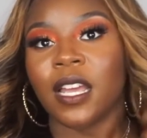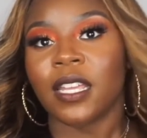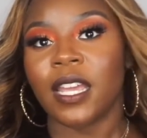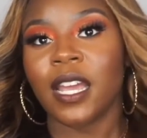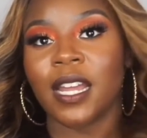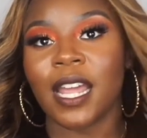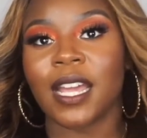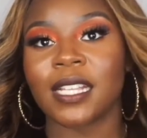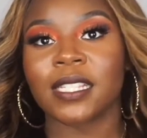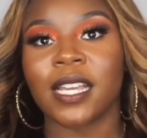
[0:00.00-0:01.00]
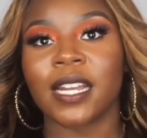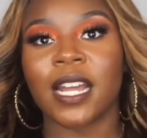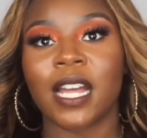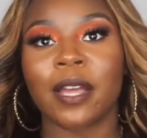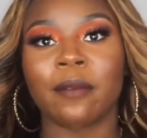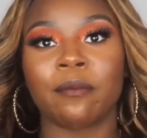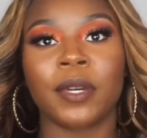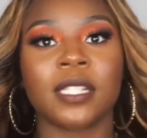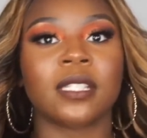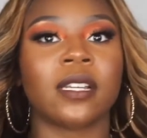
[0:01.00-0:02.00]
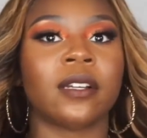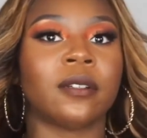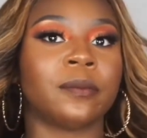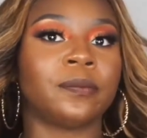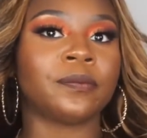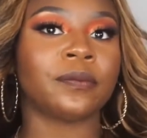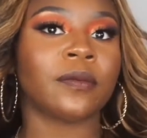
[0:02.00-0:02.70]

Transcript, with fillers: yeah like i said i put some